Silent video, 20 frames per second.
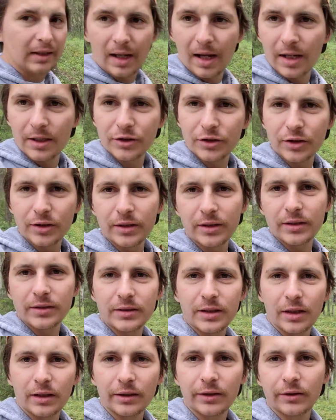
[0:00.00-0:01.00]
Ashley is
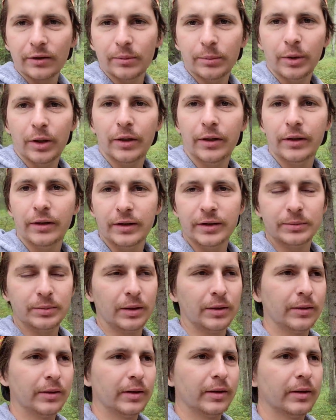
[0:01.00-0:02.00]
talking to her brother. He's
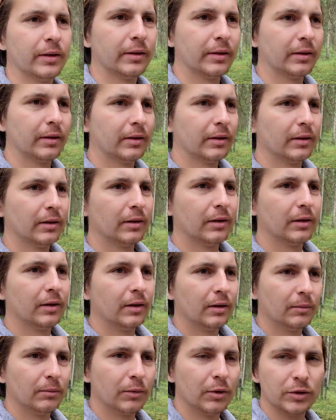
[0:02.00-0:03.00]
probably the
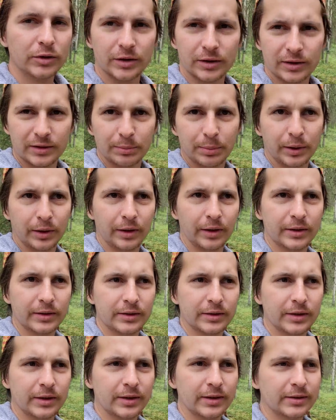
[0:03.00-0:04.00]
most
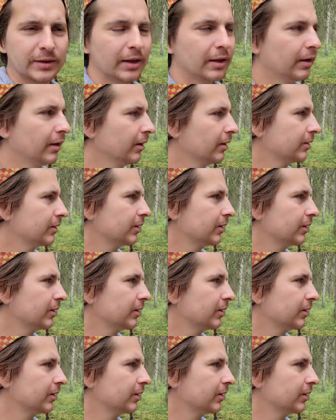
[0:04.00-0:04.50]
experienced in this area.